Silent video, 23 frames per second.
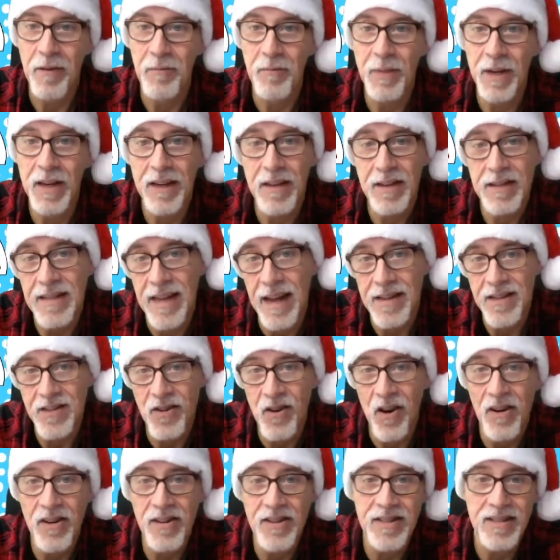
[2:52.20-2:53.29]
because as an
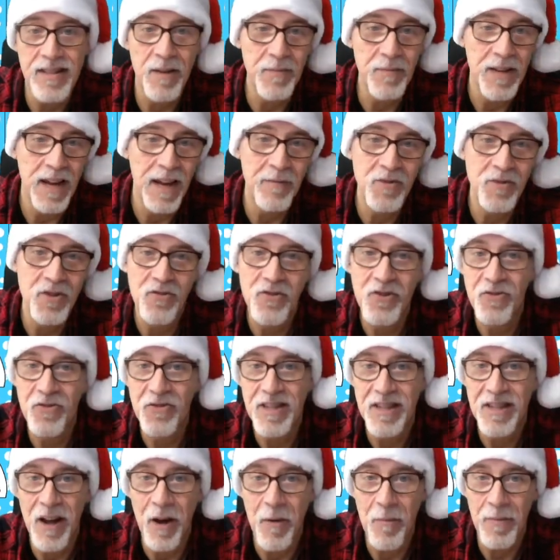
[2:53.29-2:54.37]
artist, sometimes you do
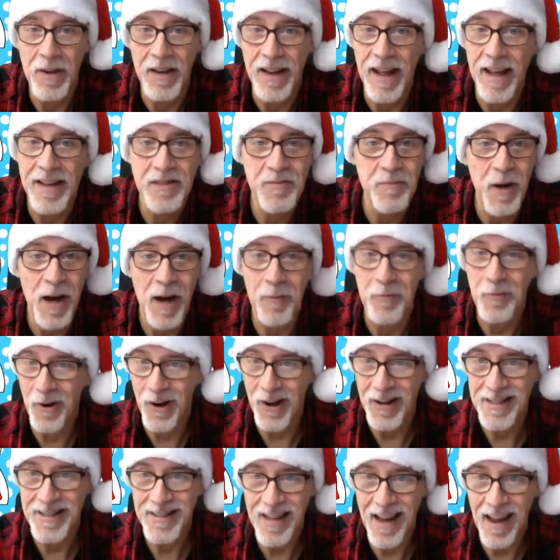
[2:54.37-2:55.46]
something, and as Bob
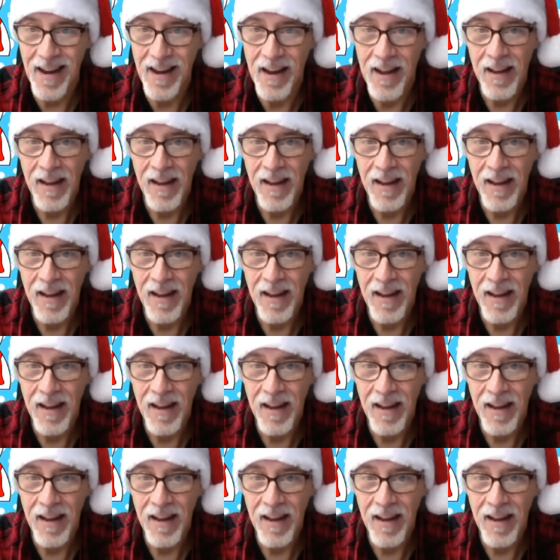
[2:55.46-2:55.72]
Ross said,